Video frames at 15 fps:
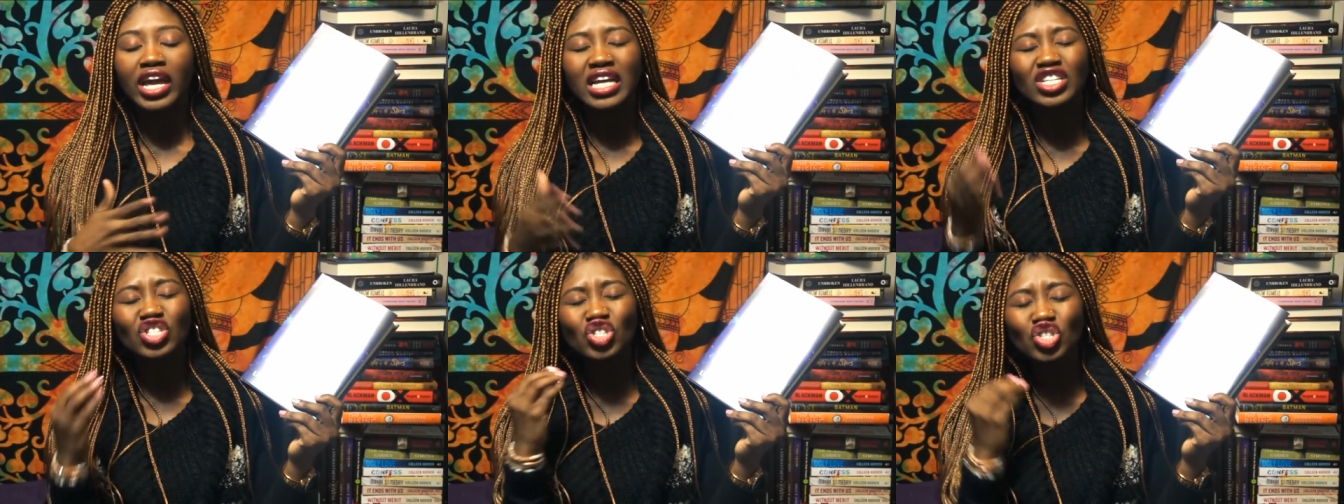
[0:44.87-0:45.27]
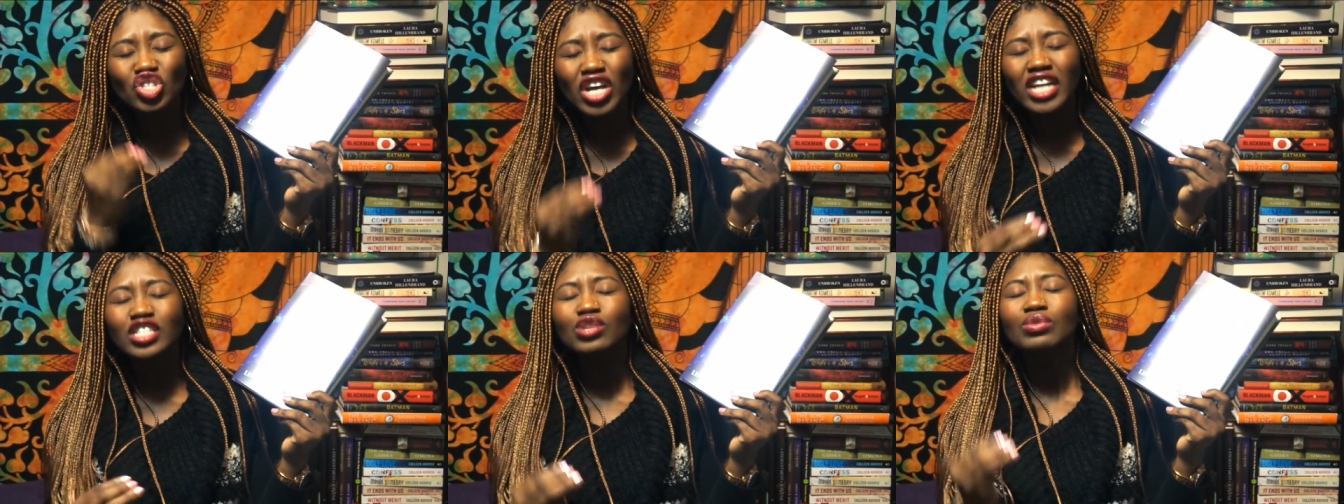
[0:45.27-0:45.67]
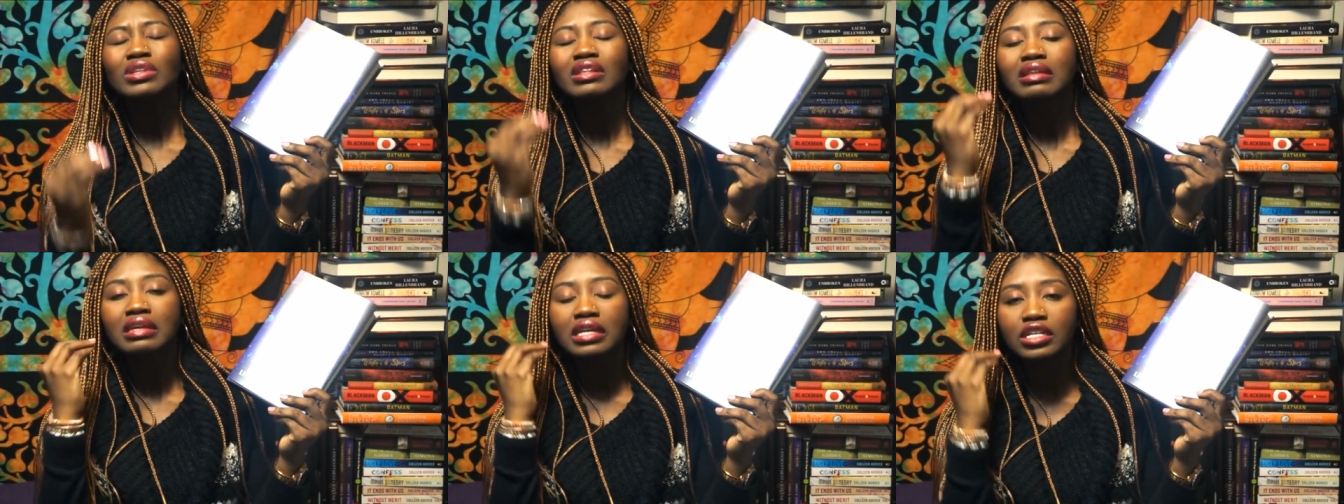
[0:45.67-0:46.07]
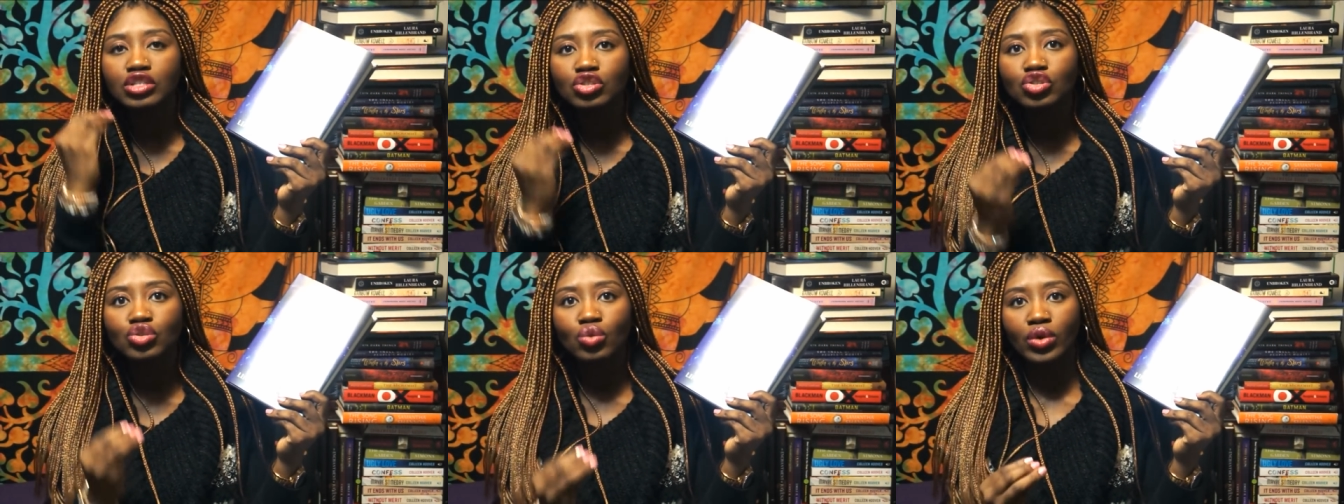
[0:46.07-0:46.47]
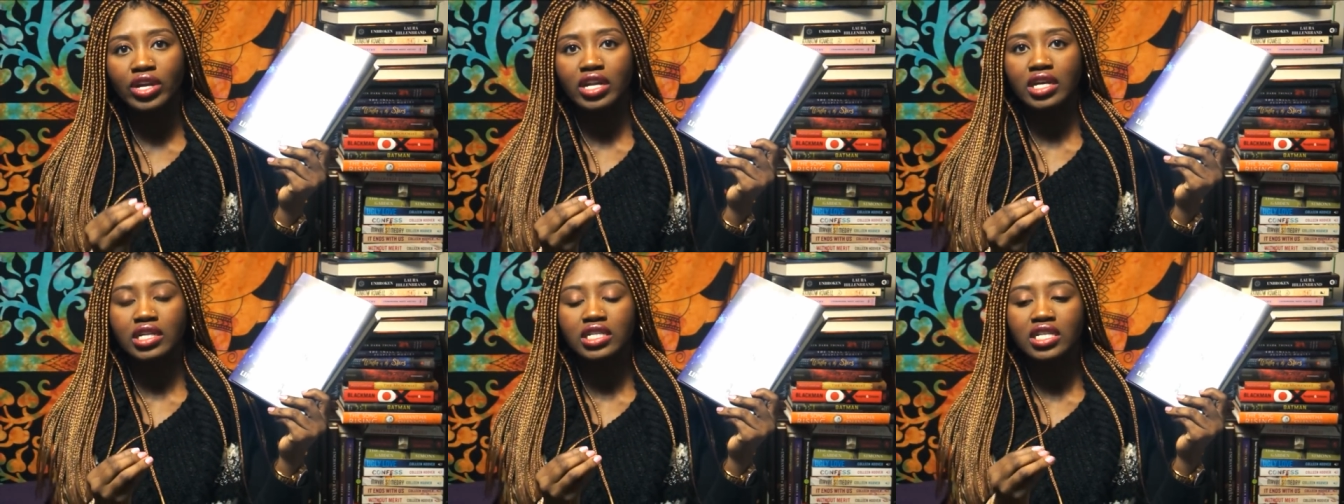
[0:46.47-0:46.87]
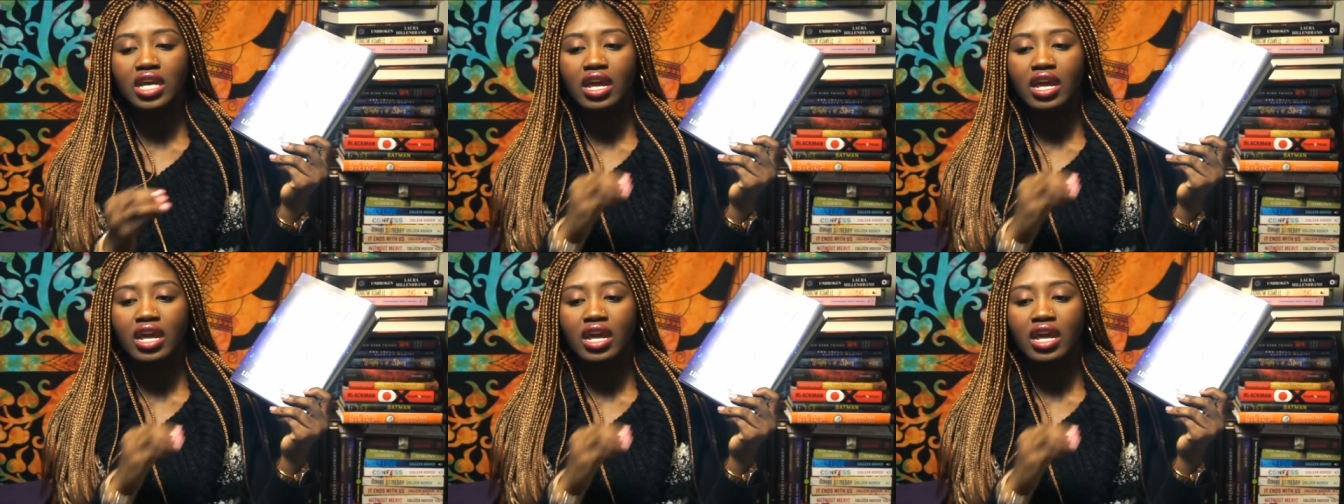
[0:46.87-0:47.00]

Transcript: and genuinely enjoyed it.